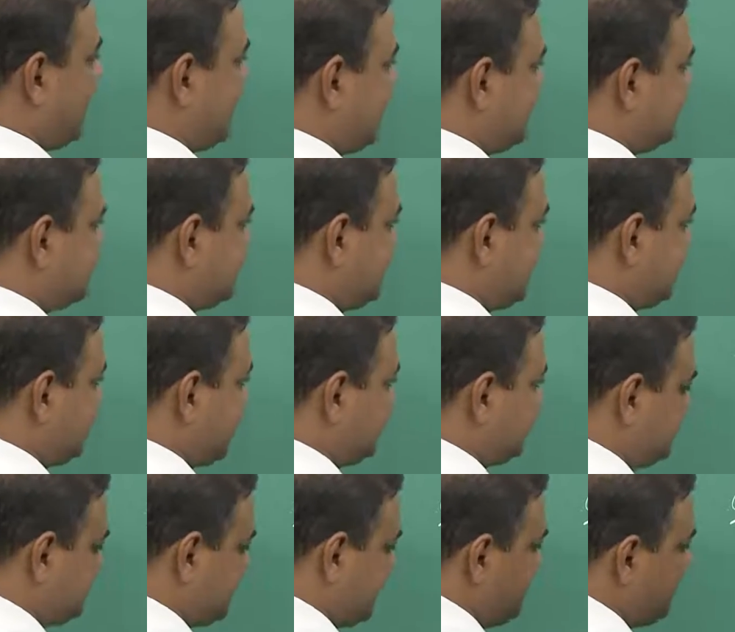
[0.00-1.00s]
can see that
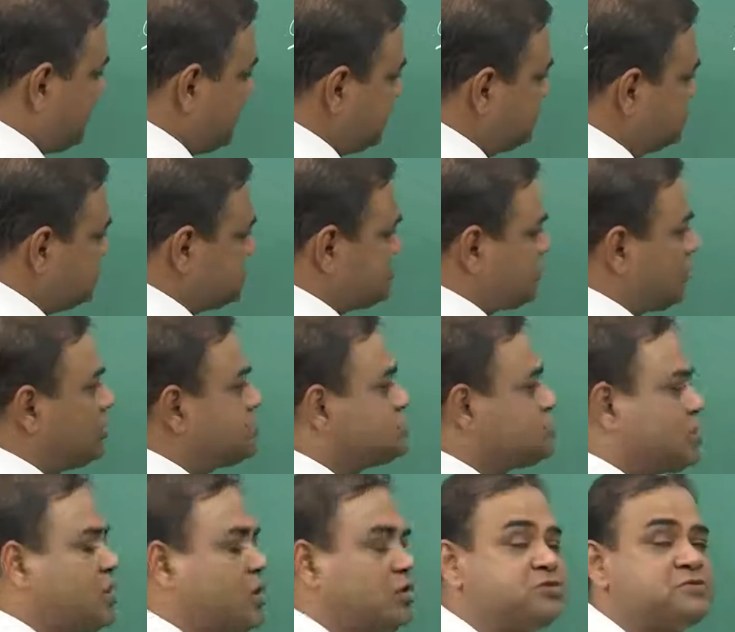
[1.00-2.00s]
the temperature is
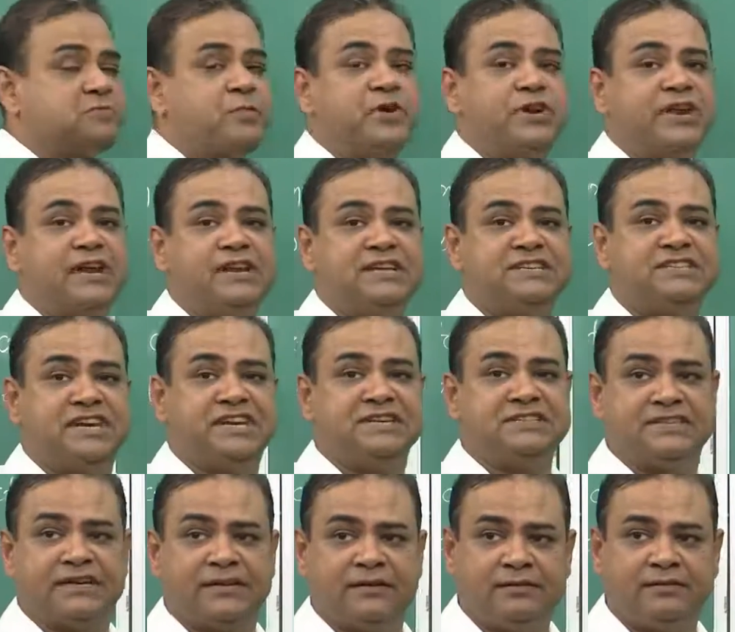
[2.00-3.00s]
also correspondingly
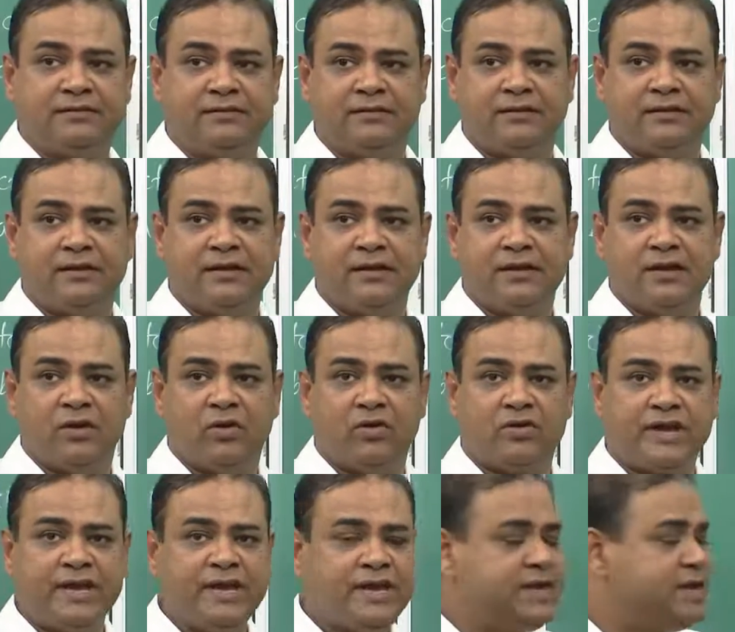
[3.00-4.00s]
changing.
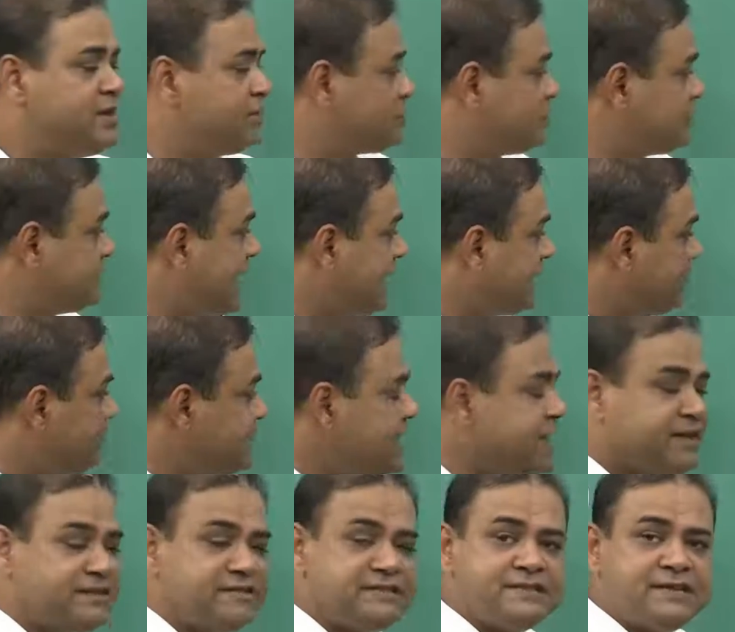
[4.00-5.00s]
Okay. So, that
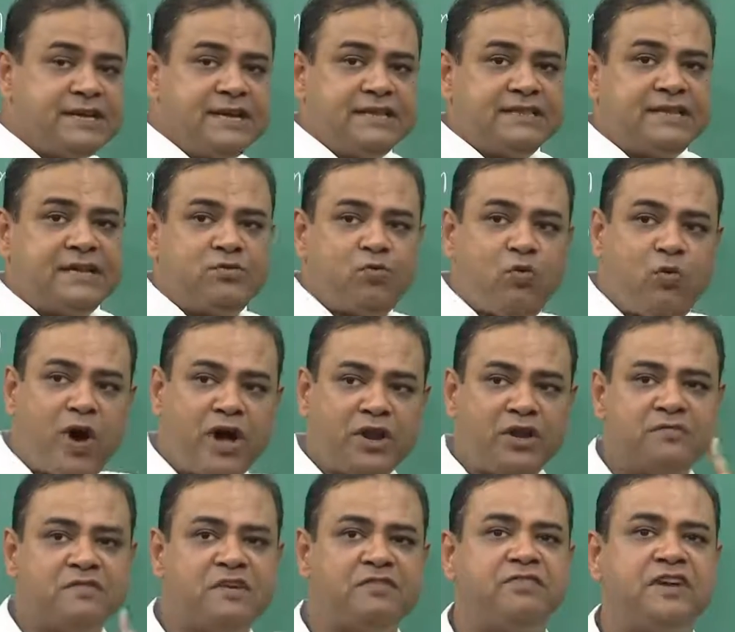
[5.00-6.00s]
means that one
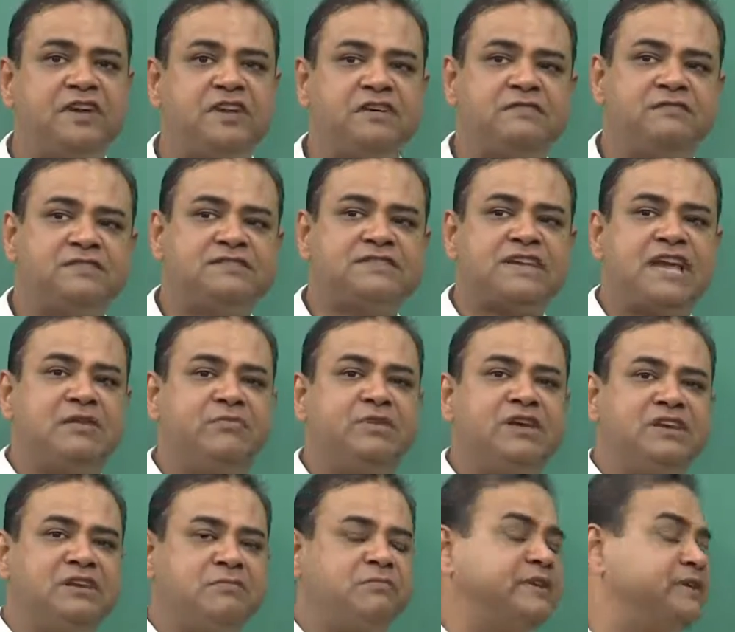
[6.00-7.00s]
of the variables can
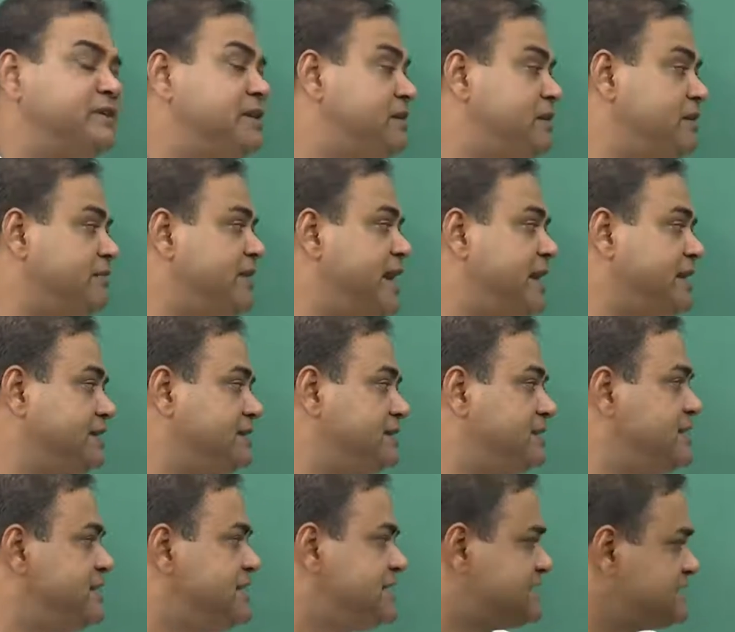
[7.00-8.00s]
be independently varied.
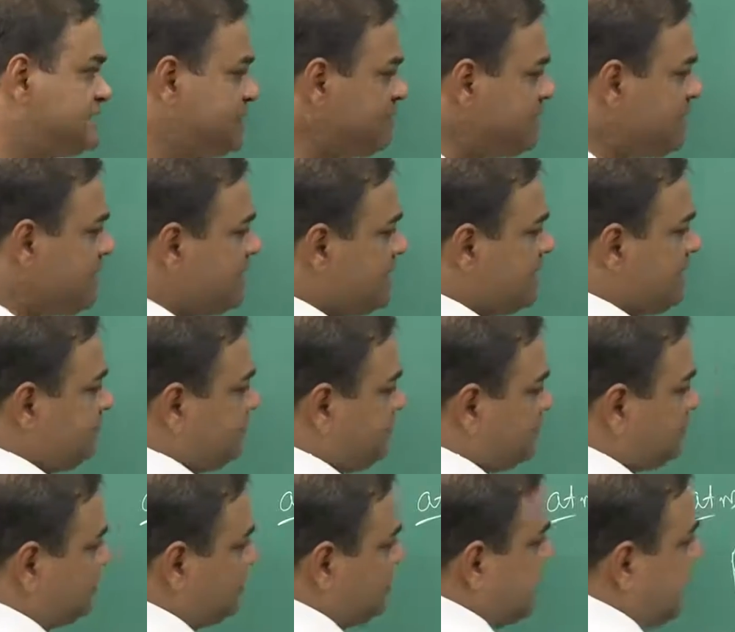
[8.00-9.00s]
Similarly, if you
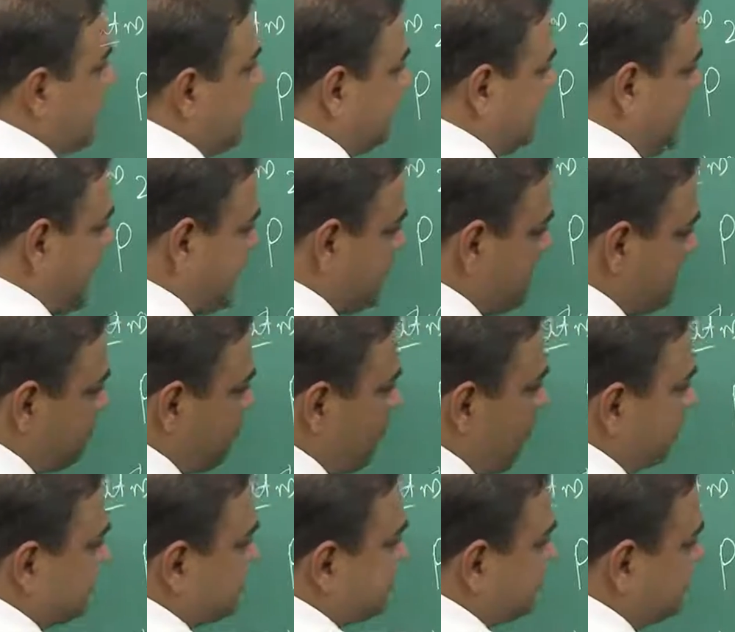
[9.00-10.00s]
see at any
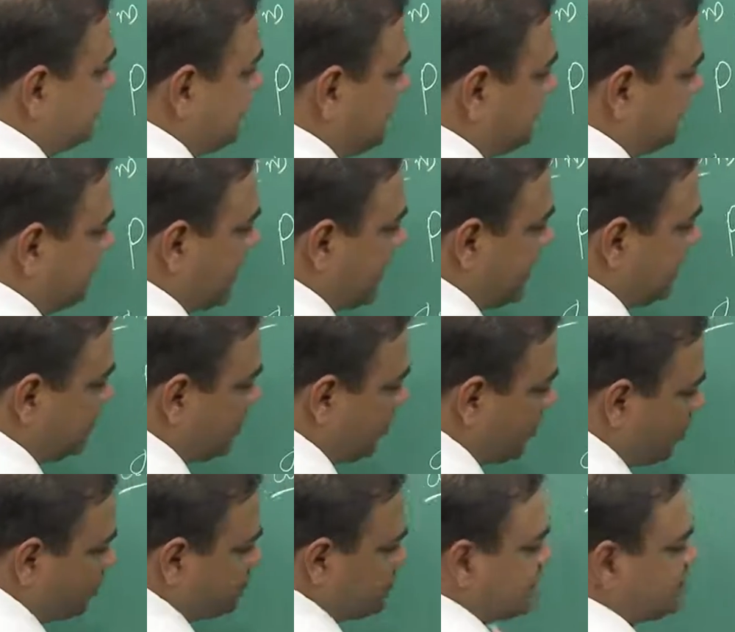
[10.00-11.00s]
points on this line
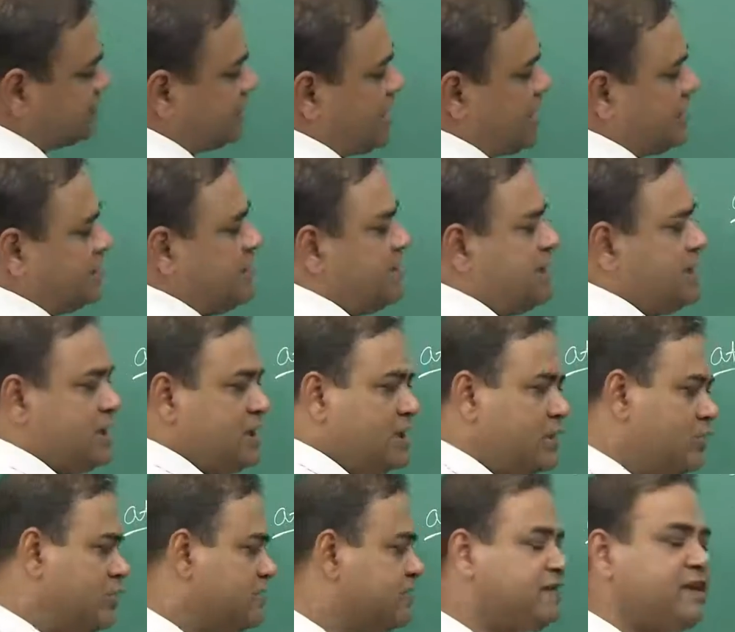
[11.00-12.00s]
or on this line,
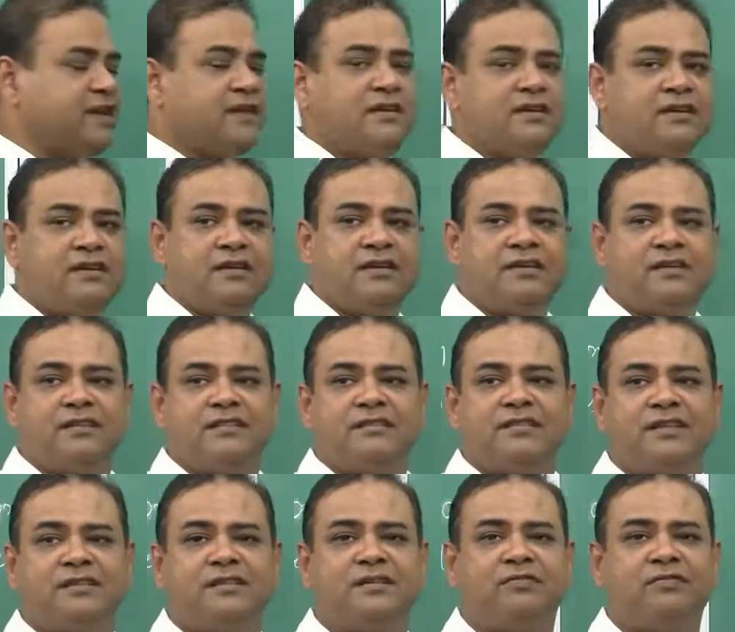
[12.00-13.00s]
you will see
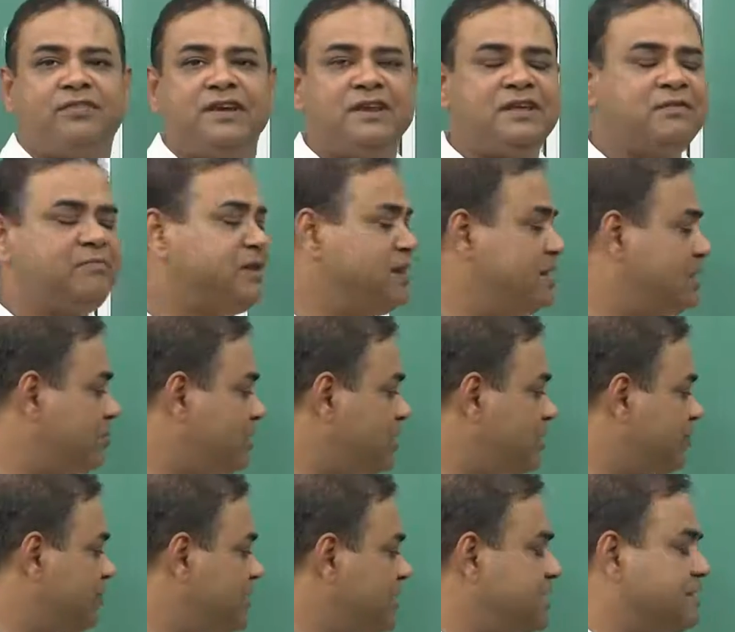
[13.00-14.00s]
that the variable number
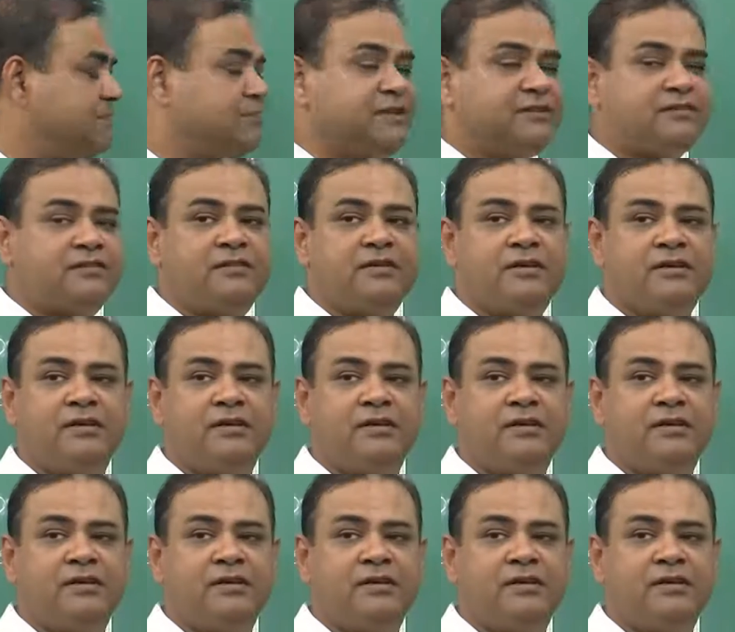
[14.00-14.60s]
of variables,